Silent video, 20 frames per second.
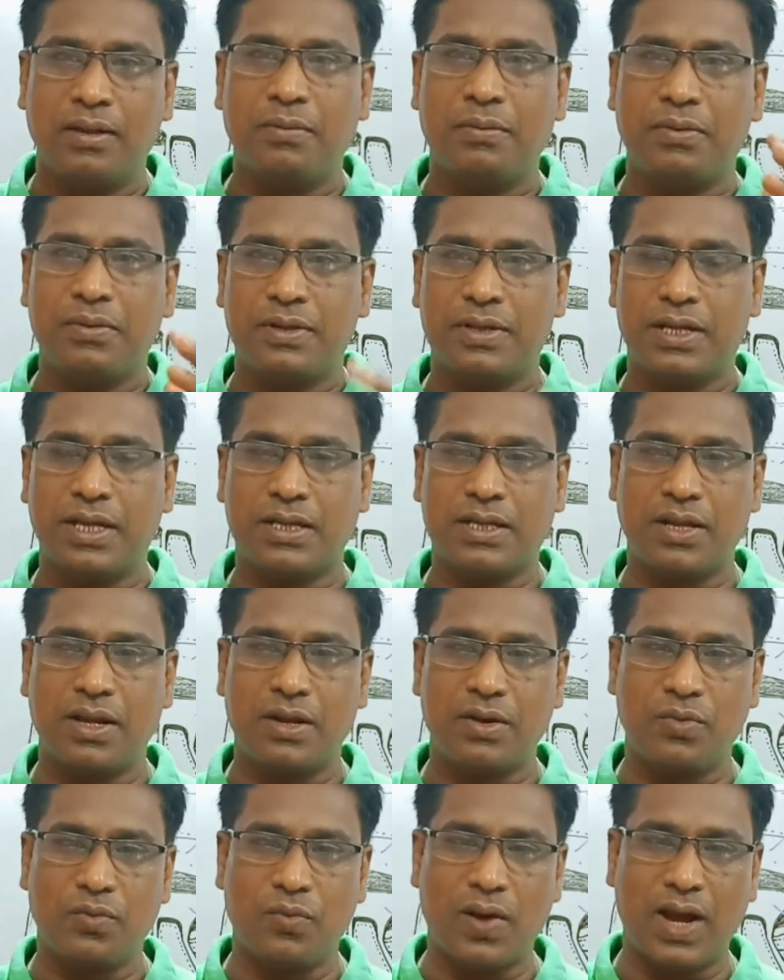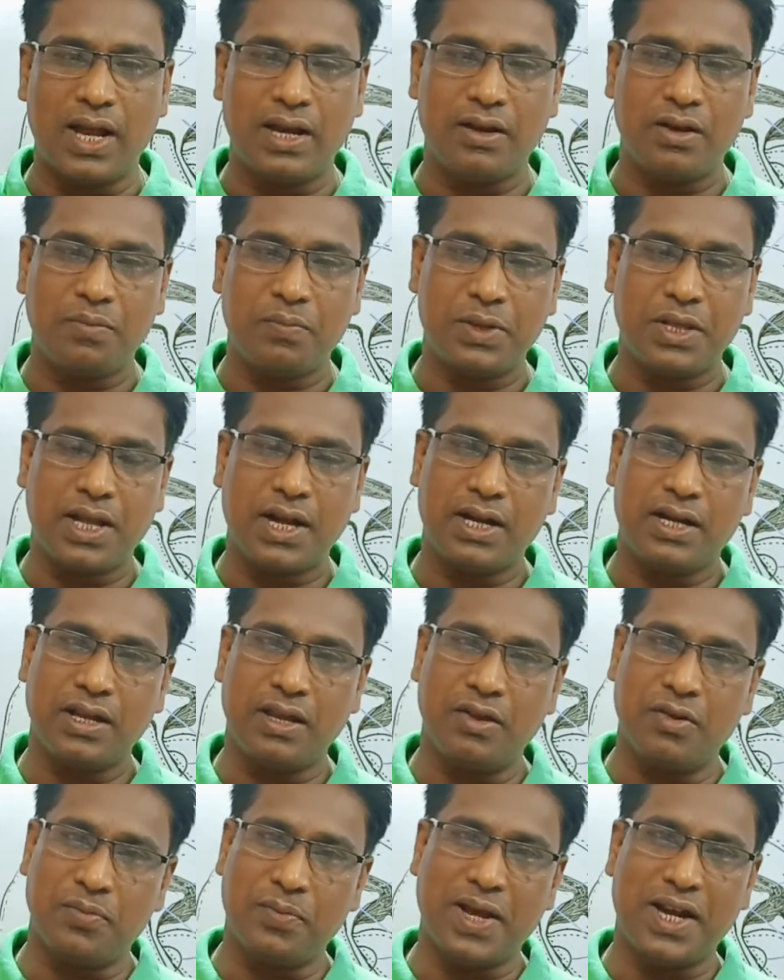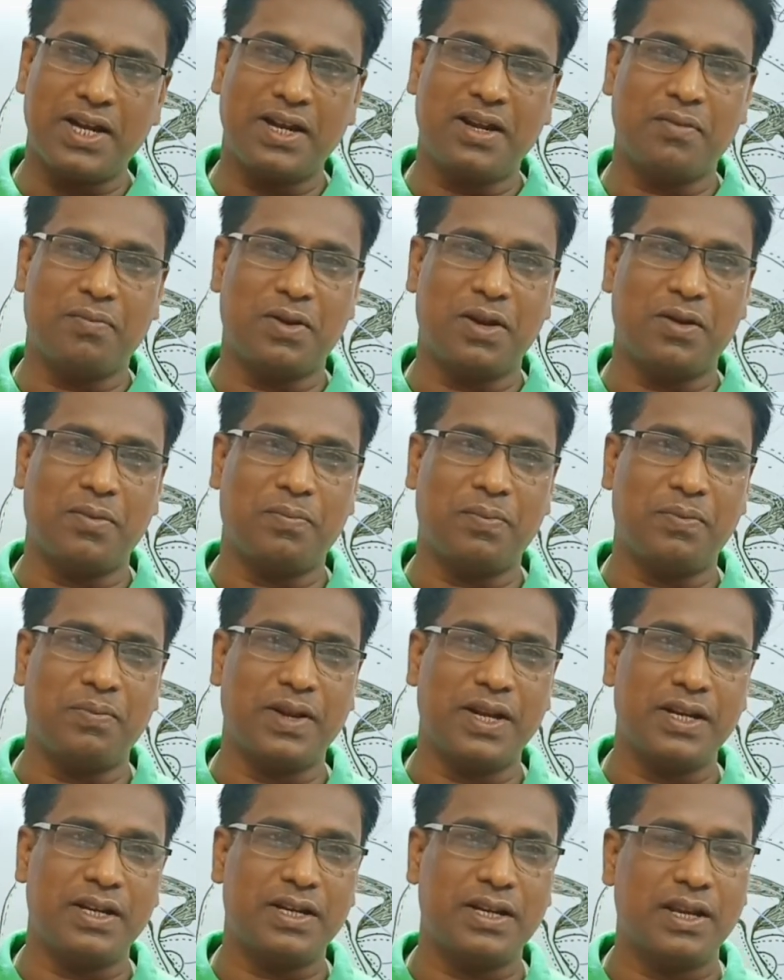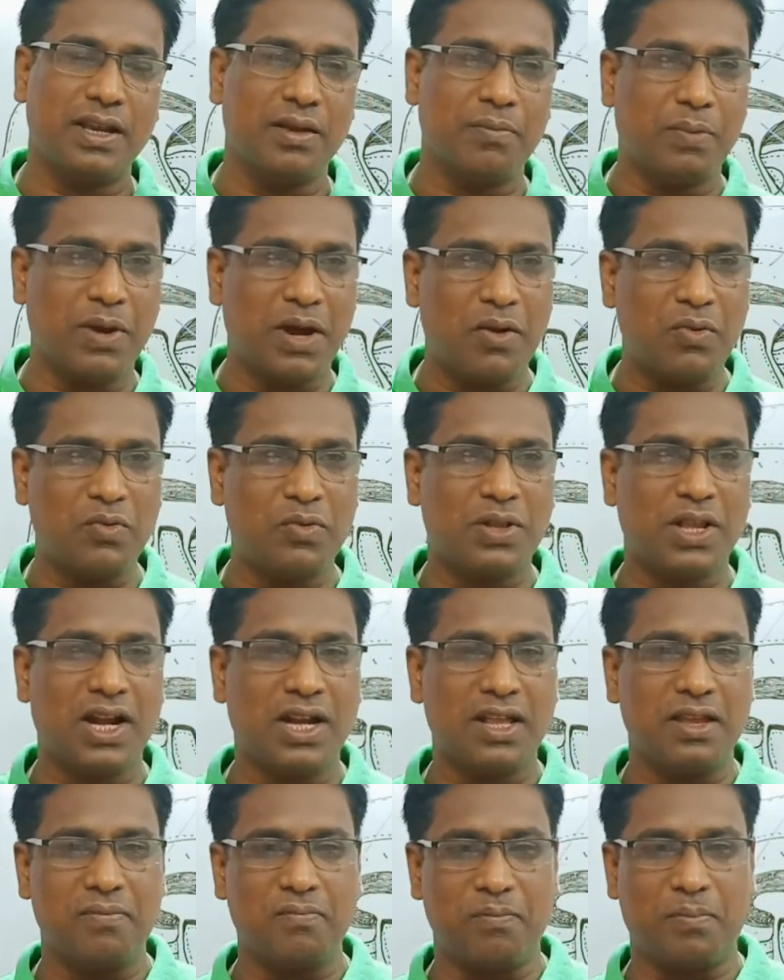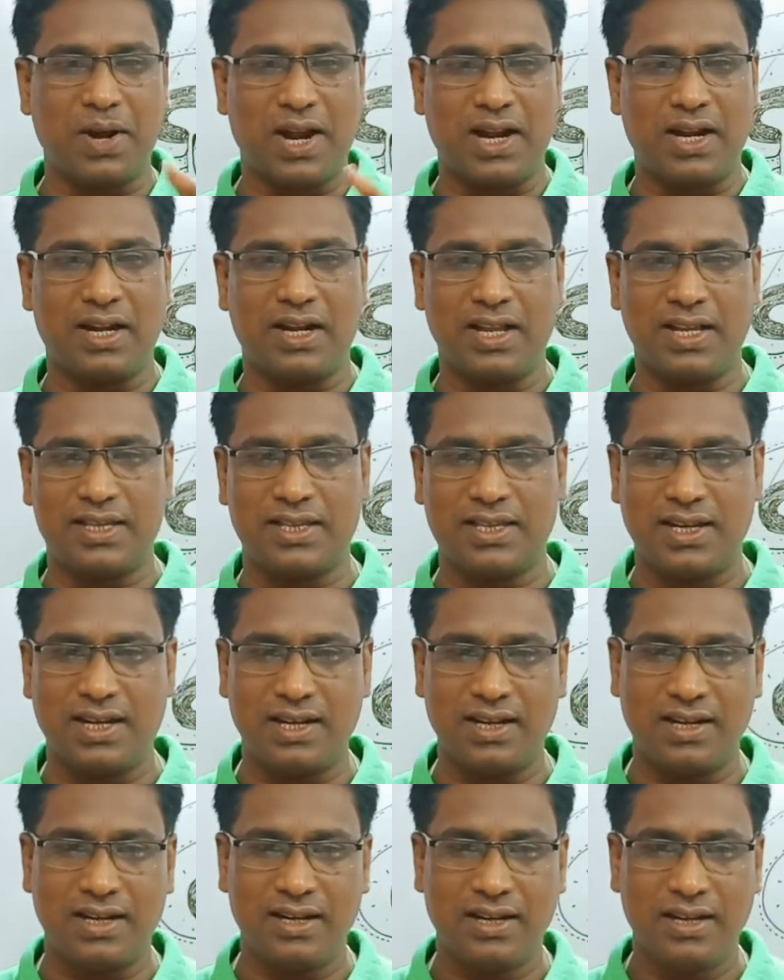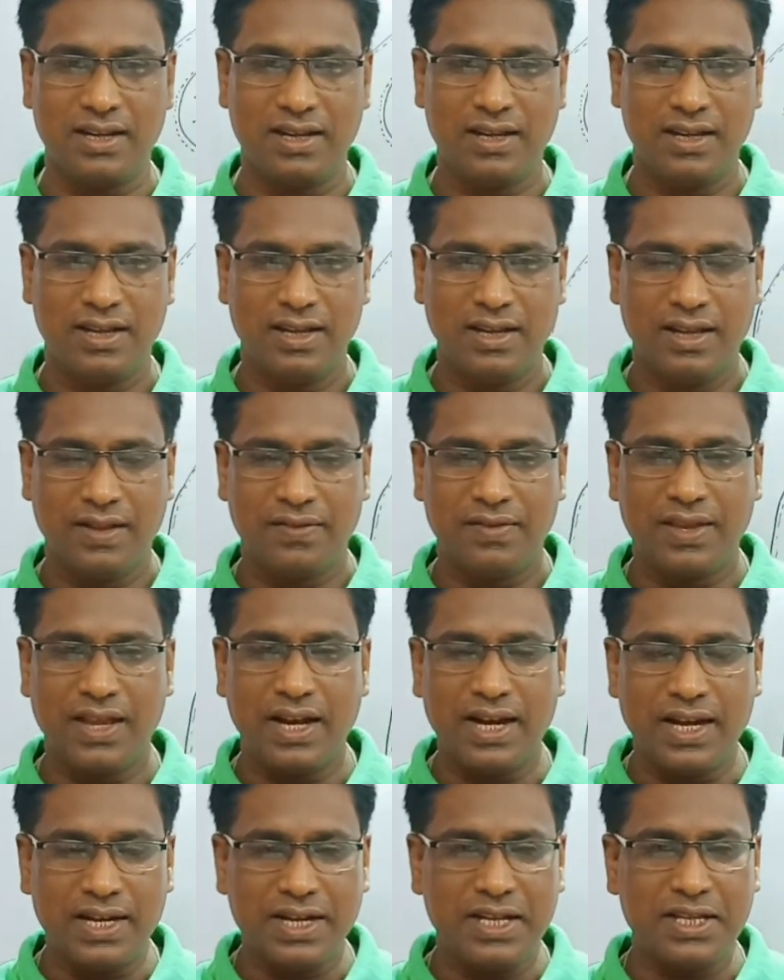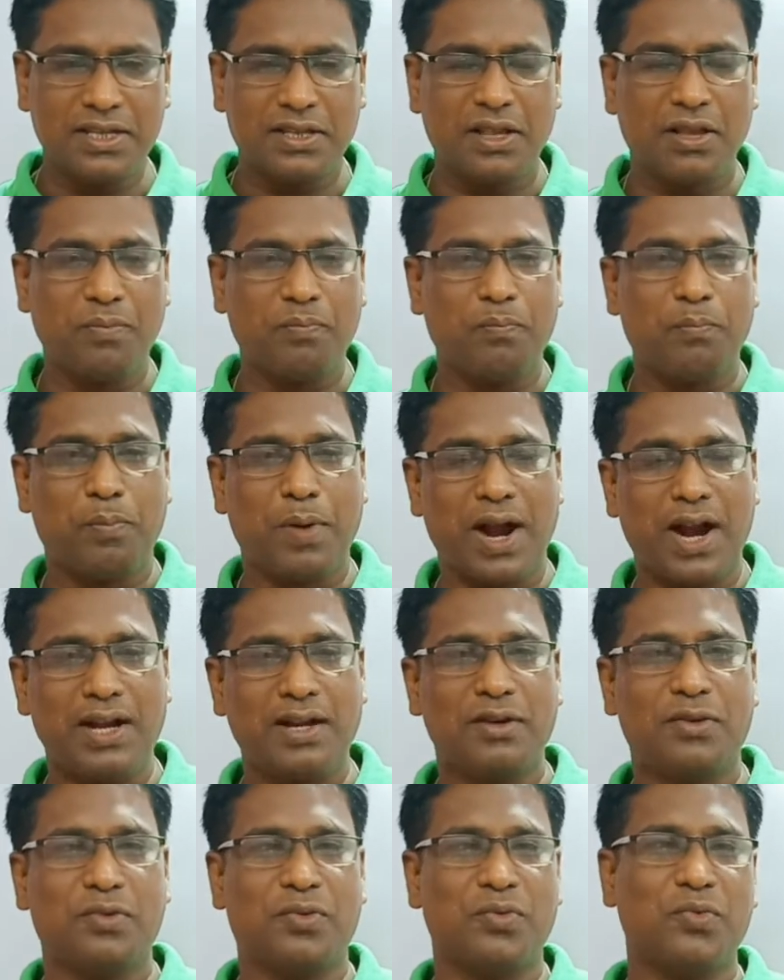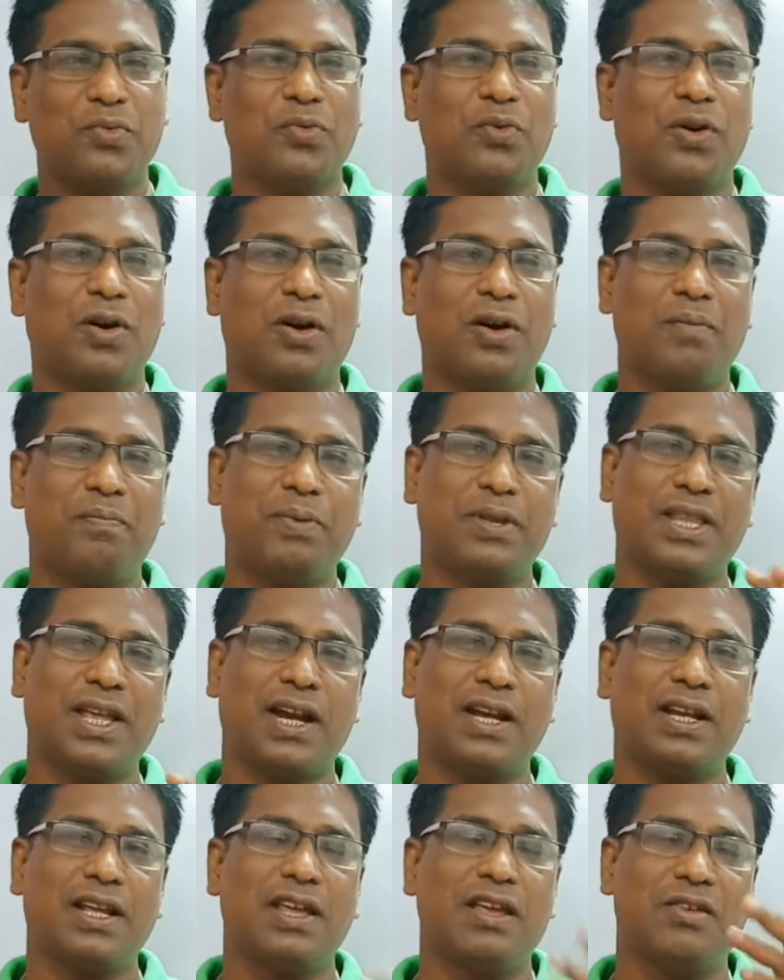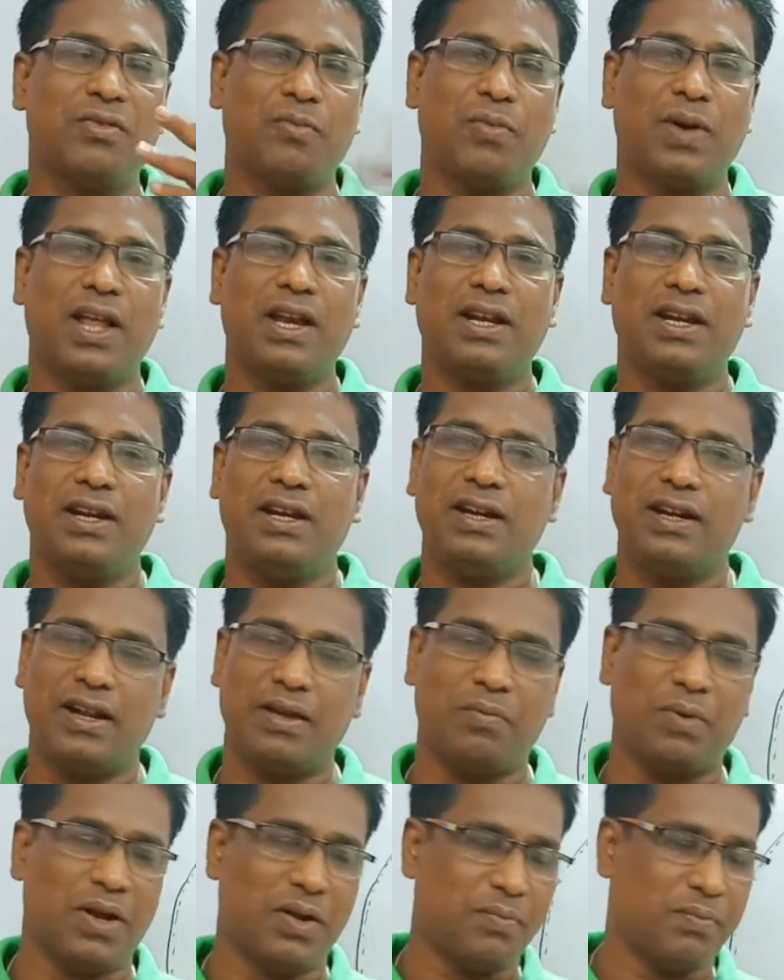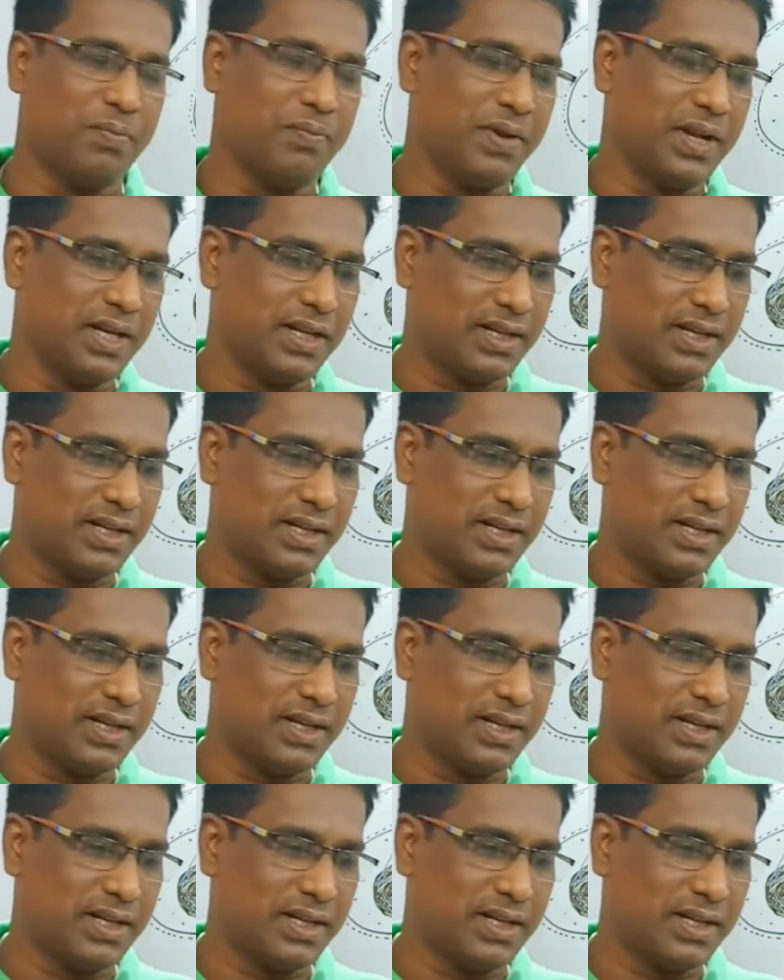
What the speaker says: session 1 of that human development about that implantation, then it is the part 2 of that human development.